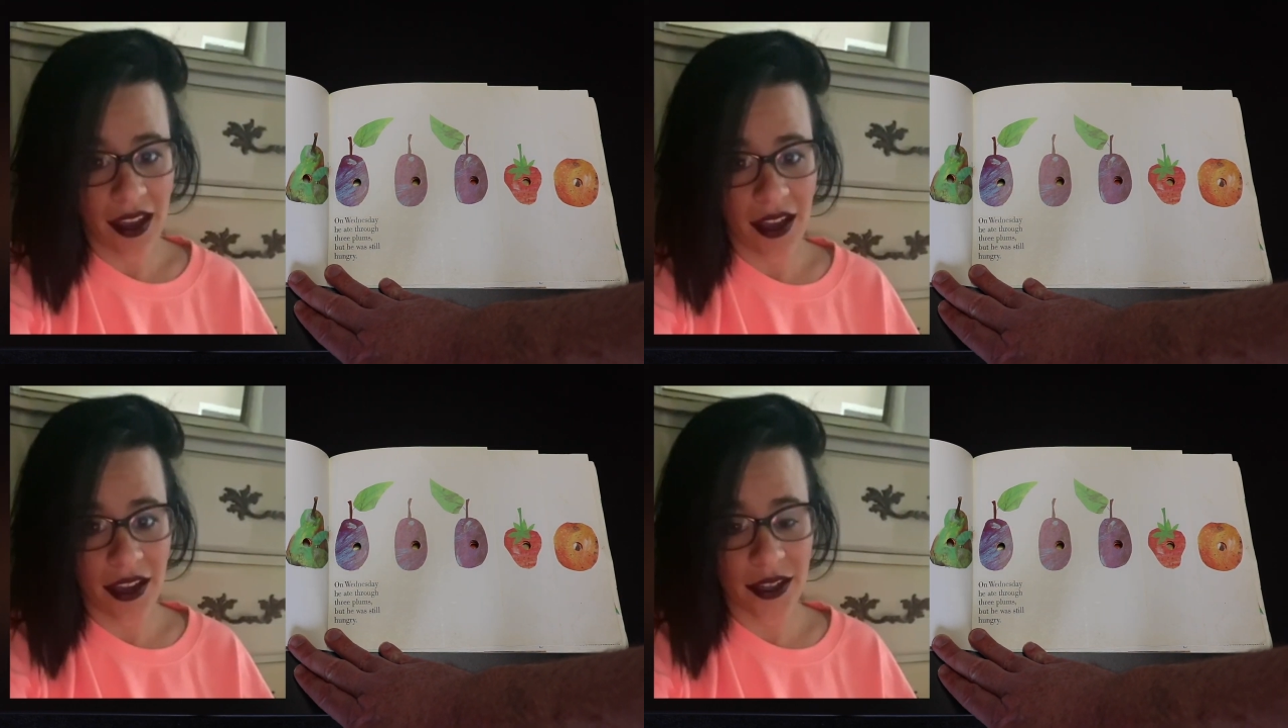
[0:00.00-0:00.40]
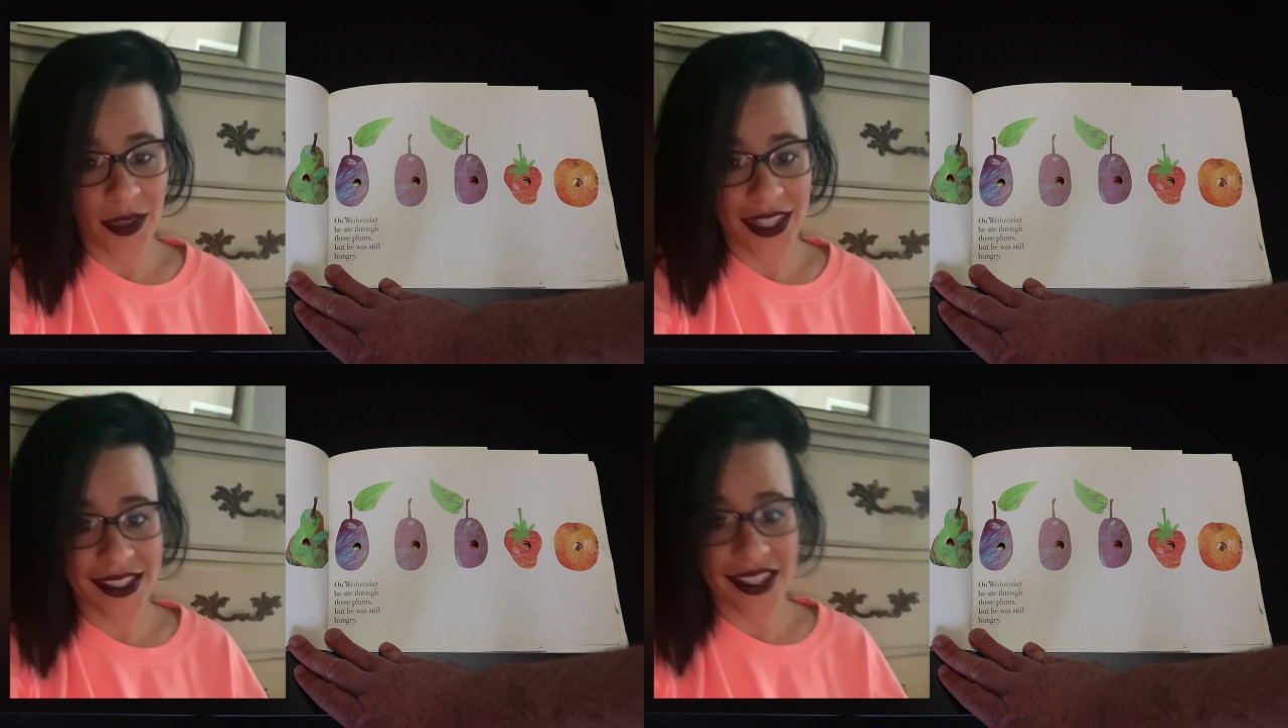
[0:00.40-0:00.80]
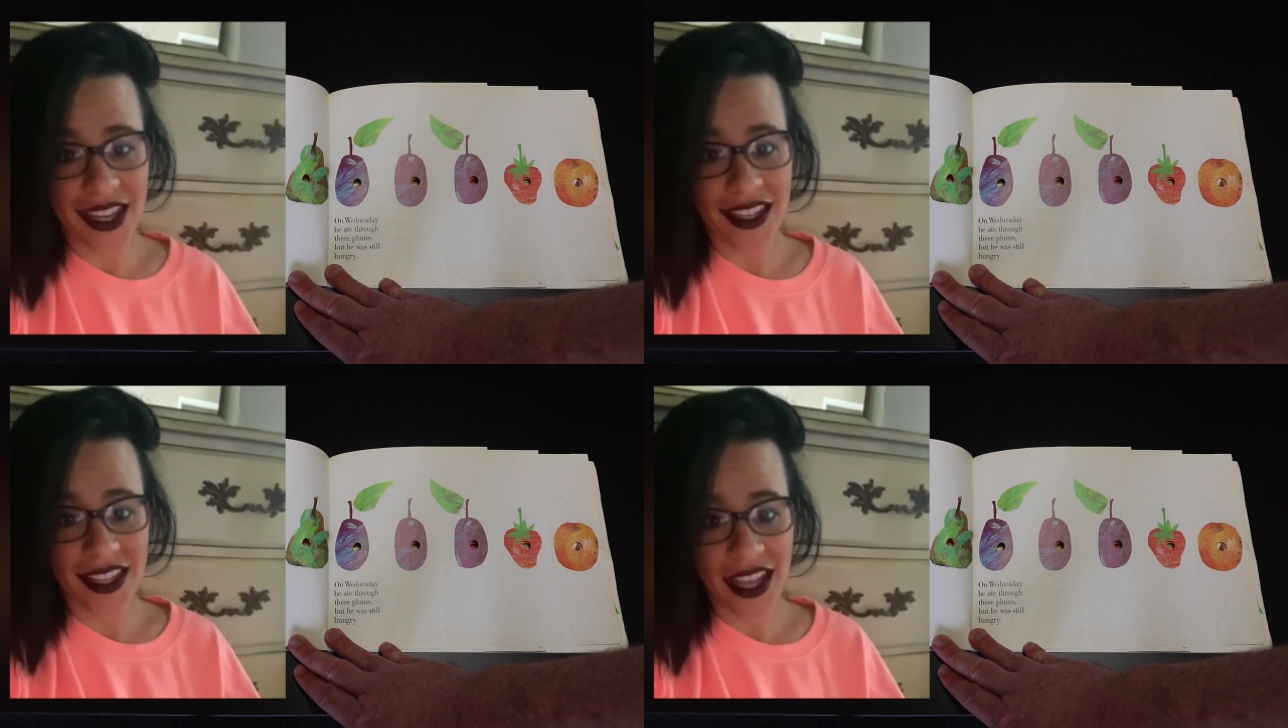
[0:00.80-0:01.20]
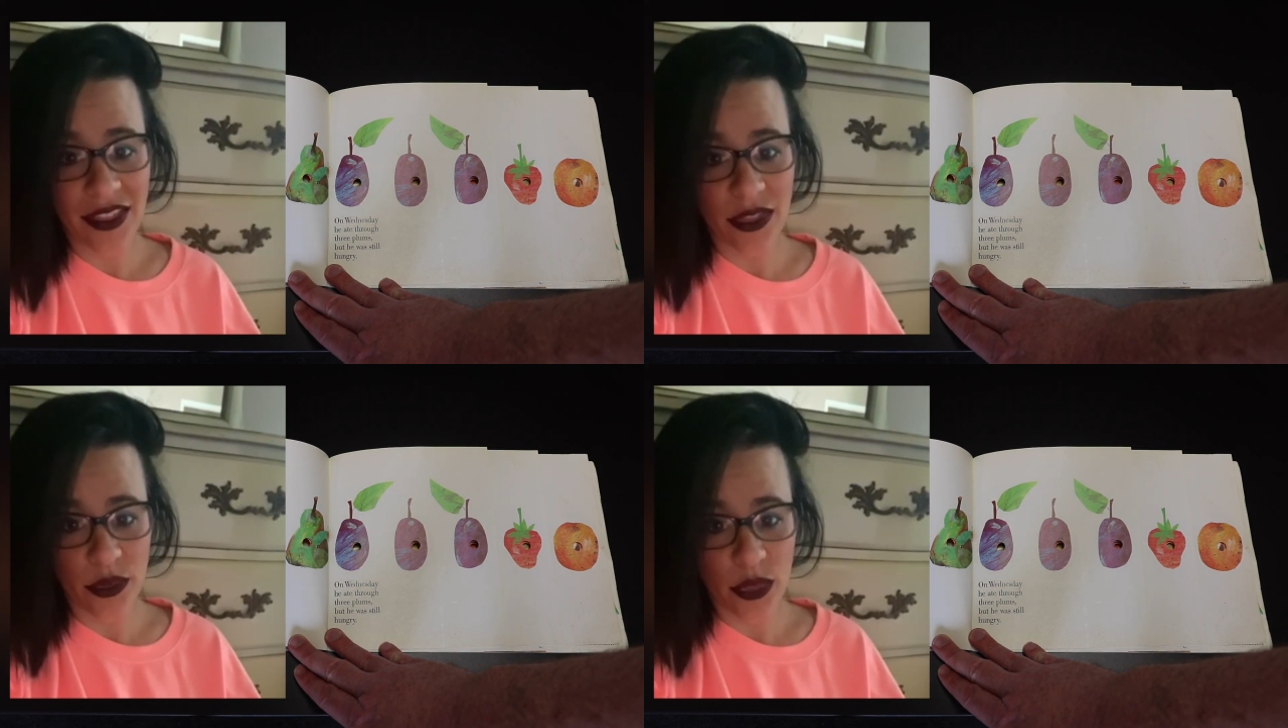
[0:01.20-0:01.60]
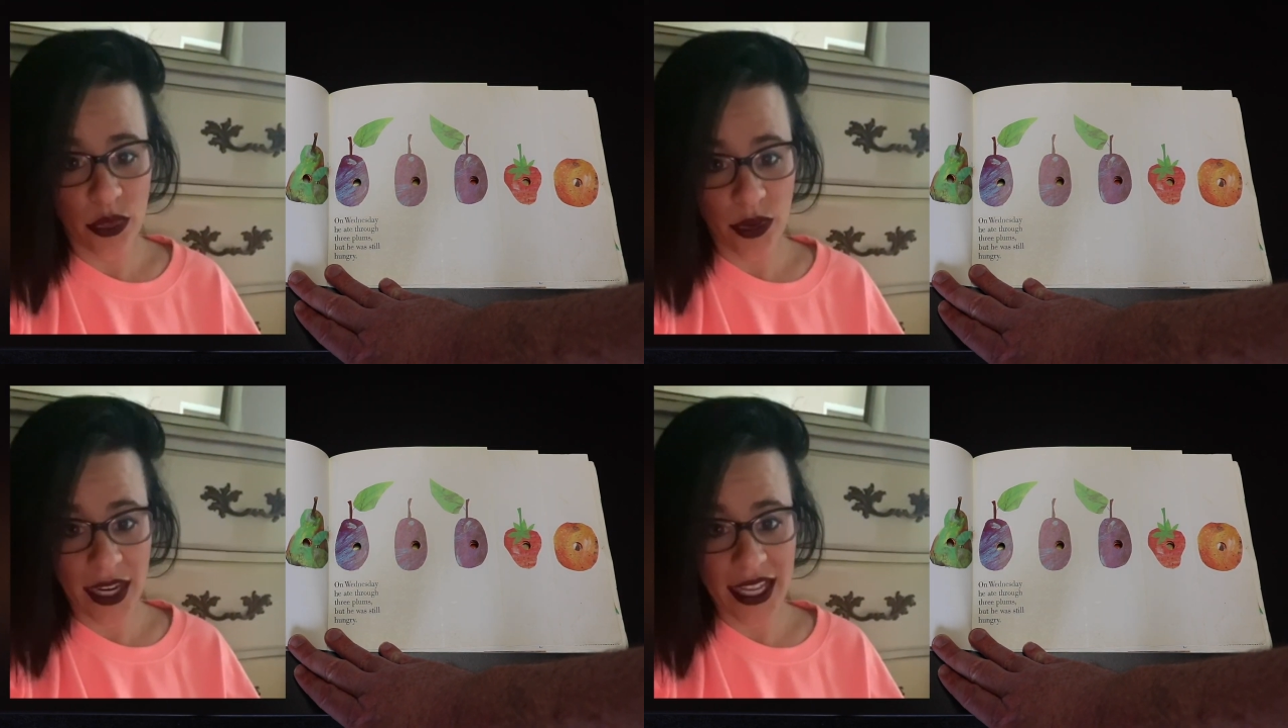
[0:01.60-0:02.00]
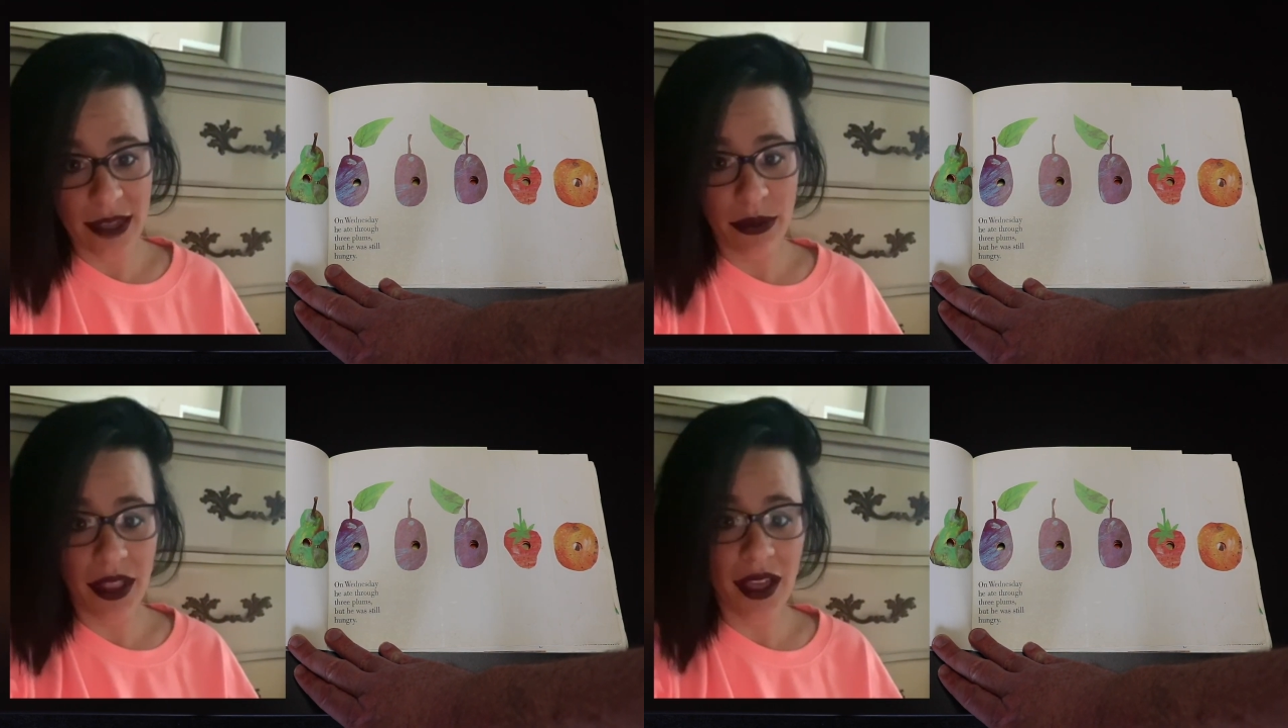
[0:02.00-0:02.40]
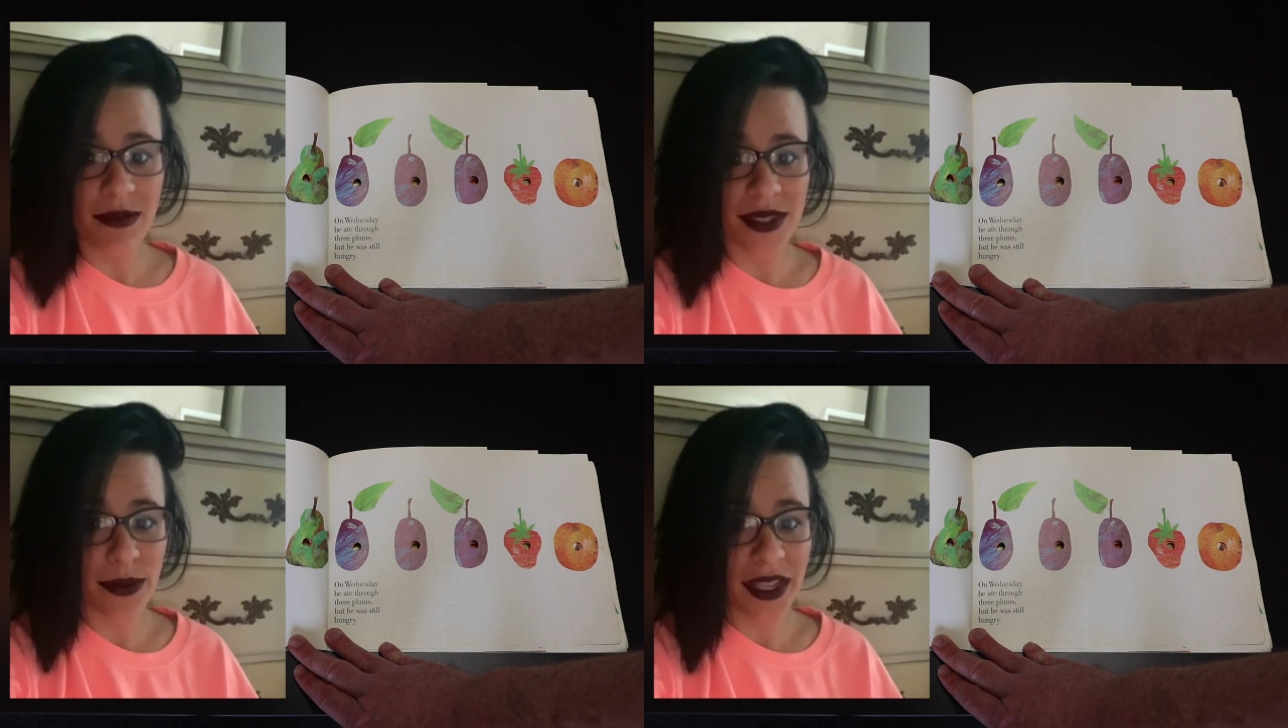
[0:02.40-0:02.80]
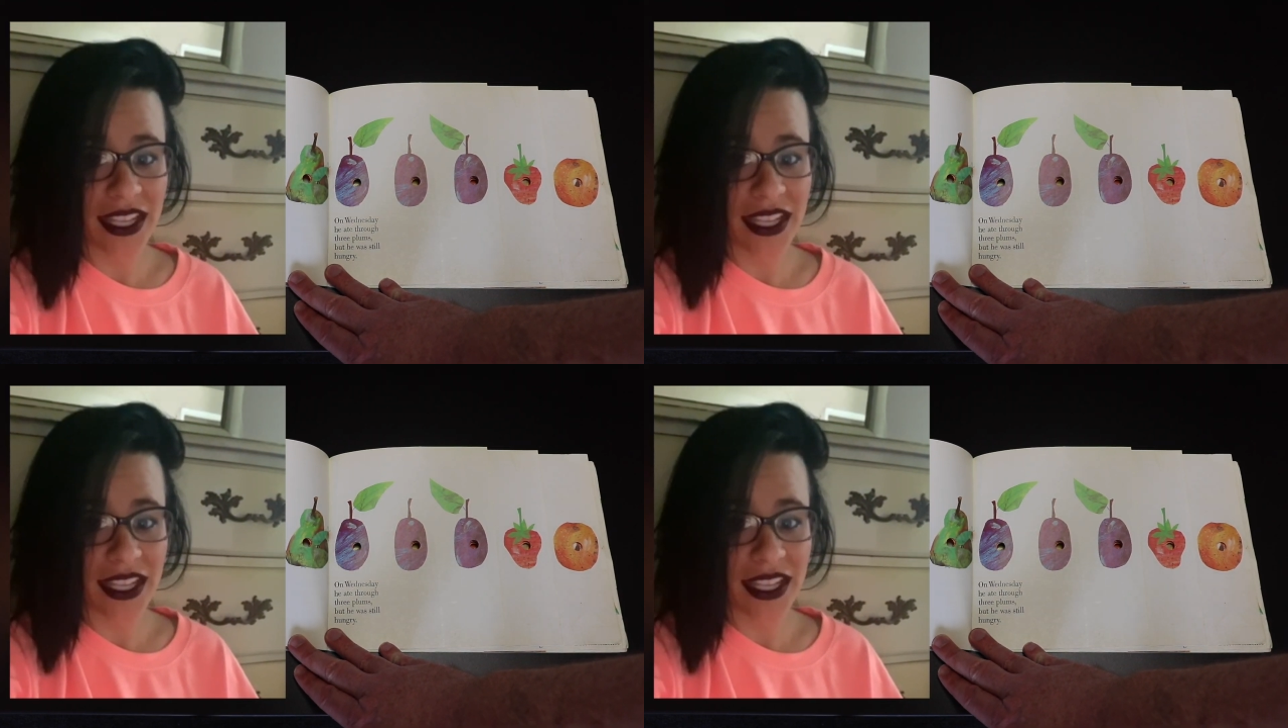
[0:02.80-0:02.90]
On Wednesday, he ate through three plums,